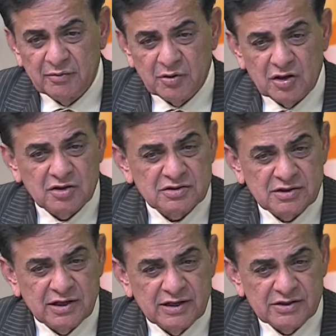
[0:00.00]
because
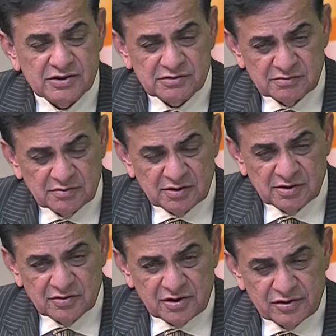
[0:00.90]
as
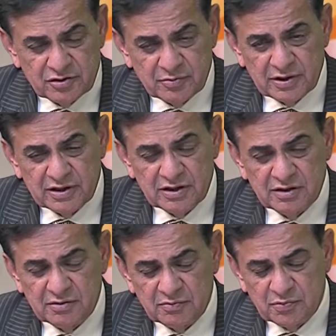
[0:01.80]
Narendra
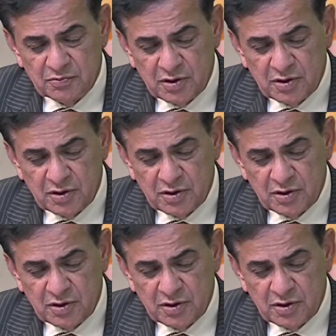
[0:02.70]
Bhai,